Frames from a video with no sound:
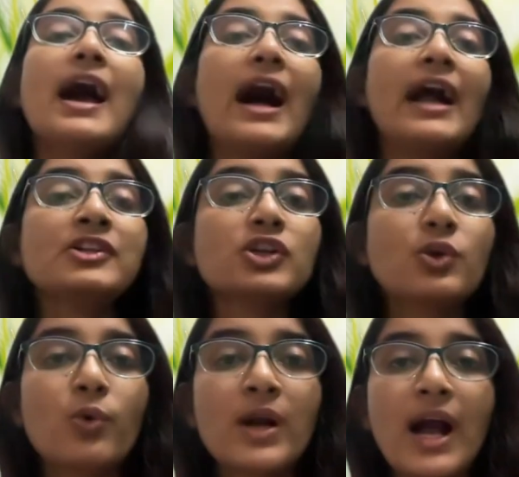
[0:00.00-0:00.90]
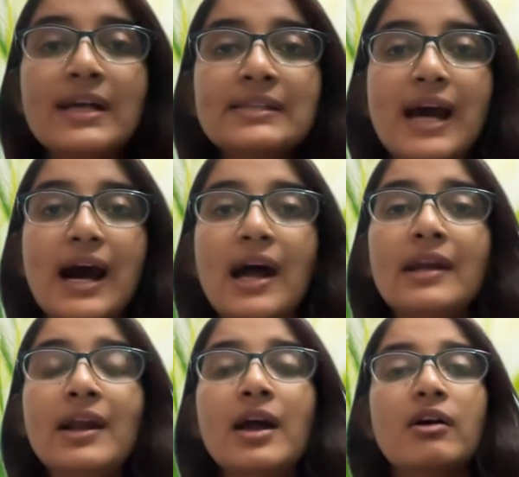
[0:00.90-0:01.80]
And shlokas
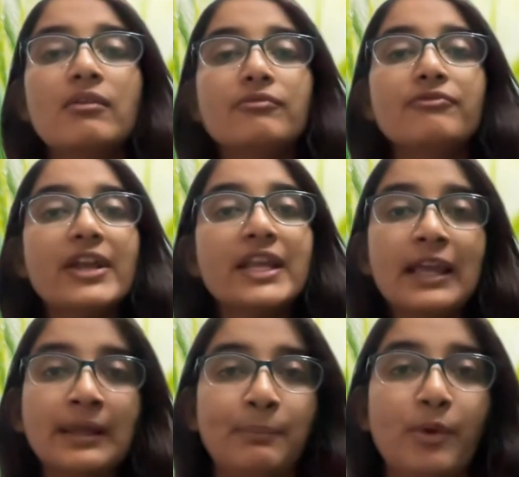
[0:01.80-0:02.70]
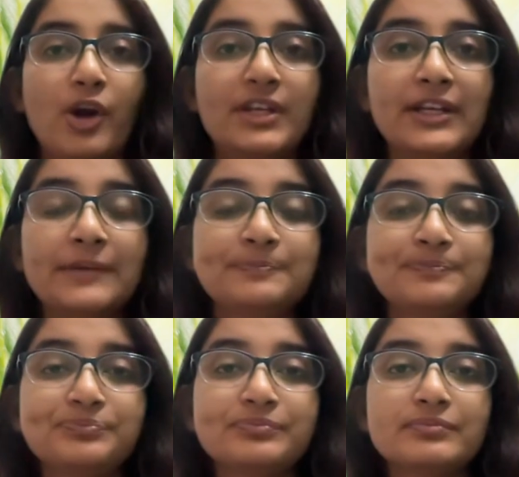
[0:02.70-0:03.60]
are very important.
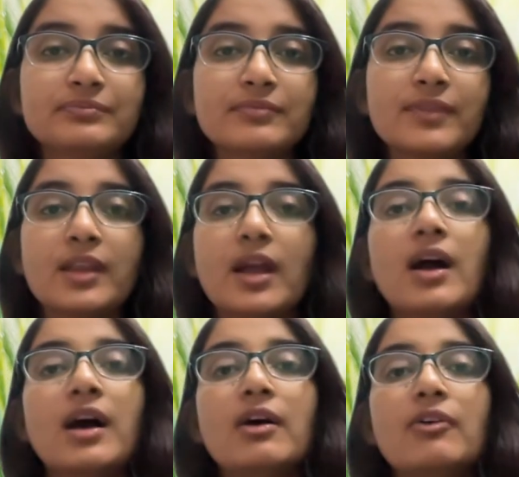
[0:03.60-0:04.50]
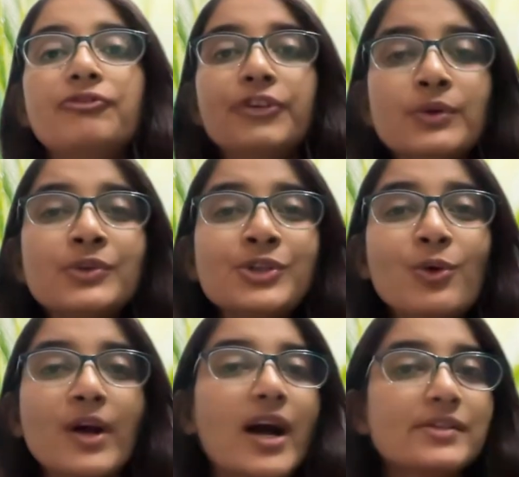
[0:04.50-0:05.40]
Few
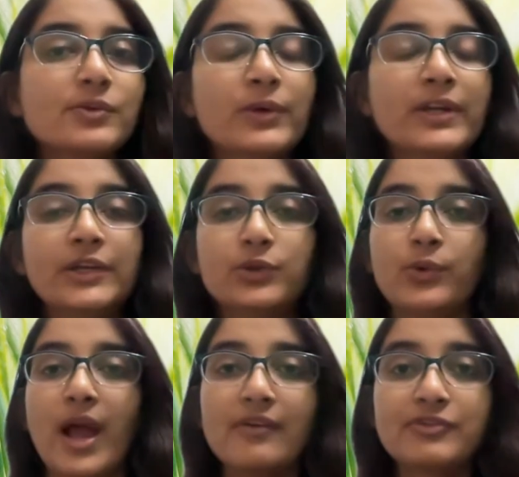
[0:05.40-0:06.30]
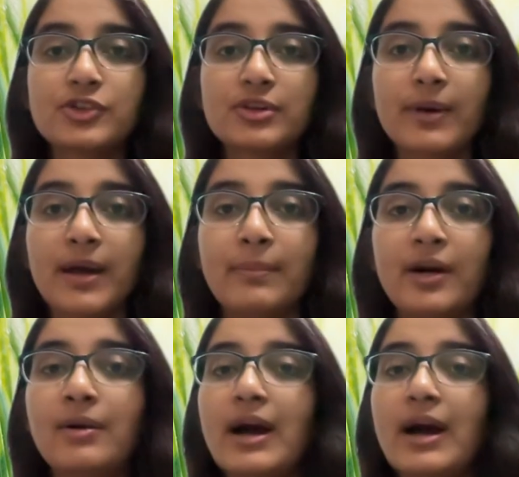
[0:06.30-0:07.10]
shlokas only you have to remember,